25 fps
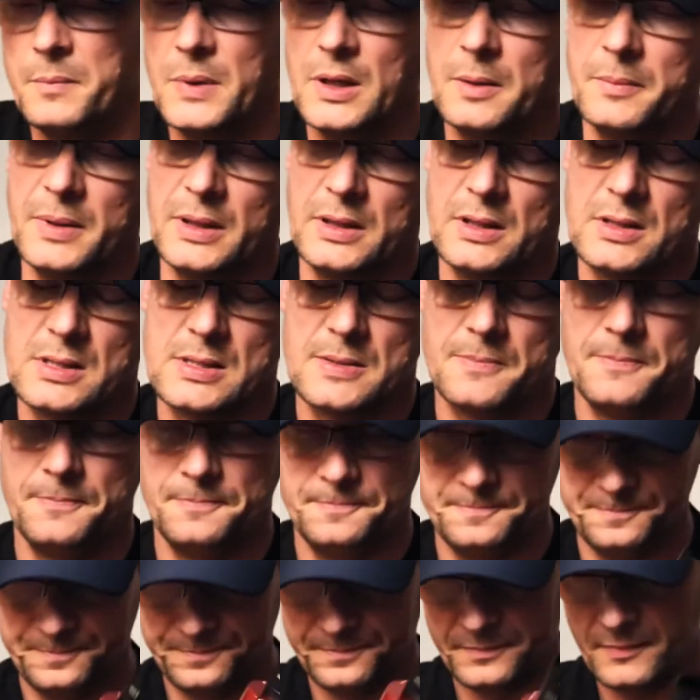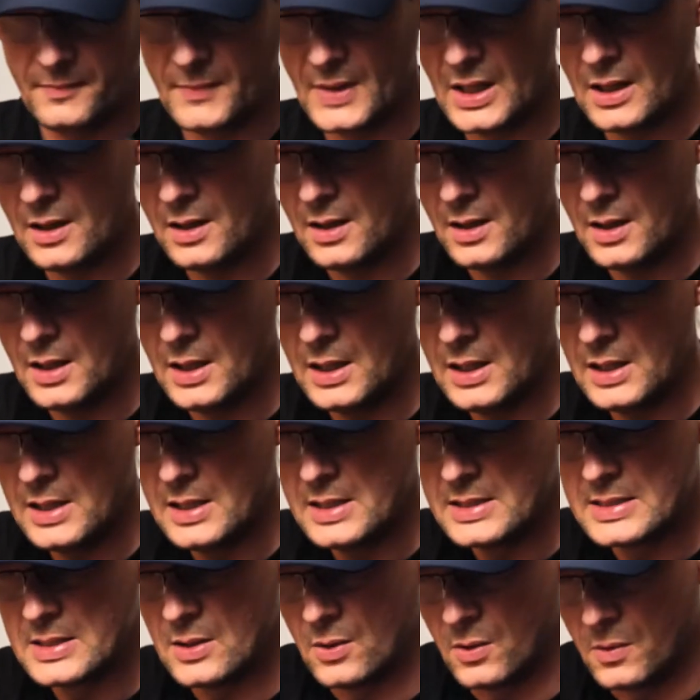millimeters.
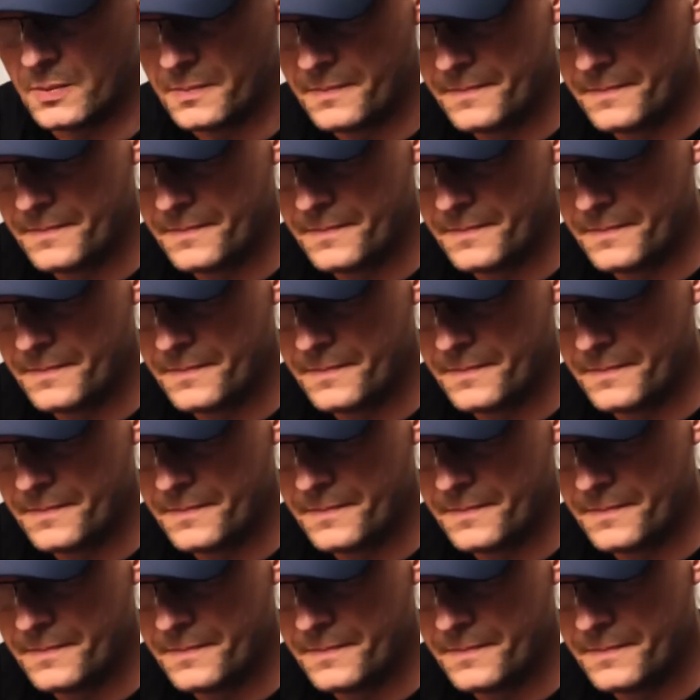So